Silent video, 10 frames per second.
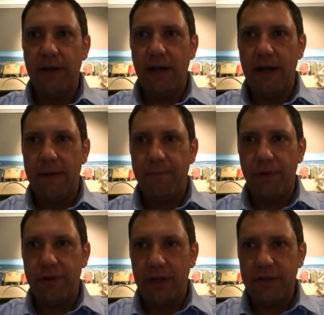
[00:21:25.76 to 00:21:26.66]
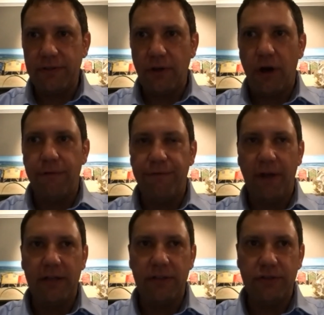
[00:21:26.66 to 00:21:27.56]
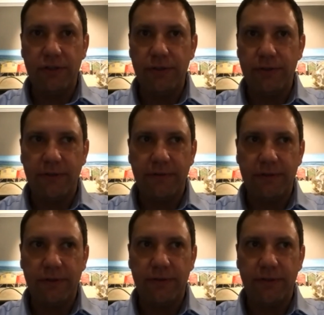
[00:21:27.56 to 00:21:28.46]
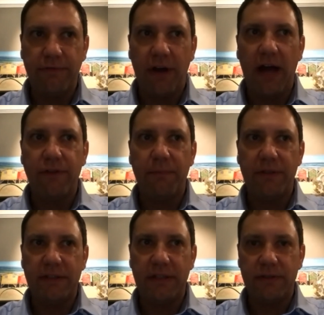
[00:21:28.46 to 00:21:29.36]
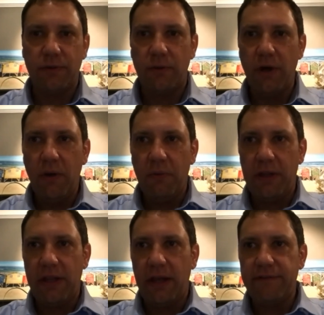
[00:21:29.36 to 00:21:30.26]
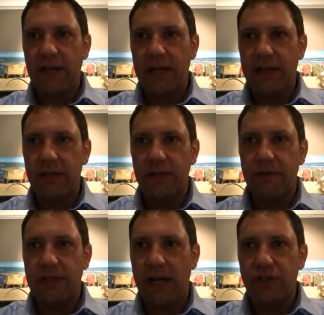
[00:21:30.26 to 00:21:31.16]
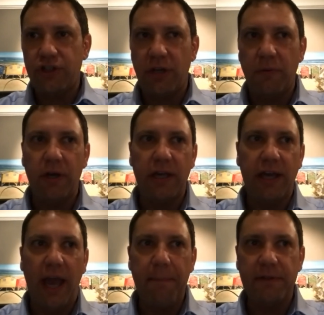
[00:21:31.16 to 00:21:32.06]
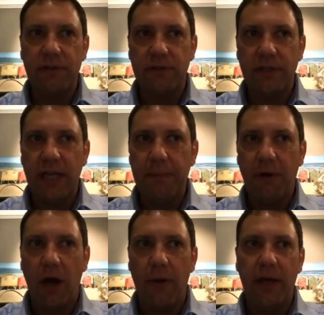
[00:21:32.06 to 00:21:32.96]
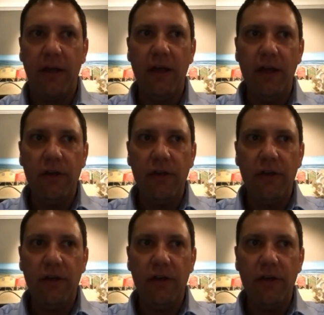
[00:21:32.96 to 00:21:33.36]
their staff and just to survive the business, or whether they've taken reduction in working capital to keep going.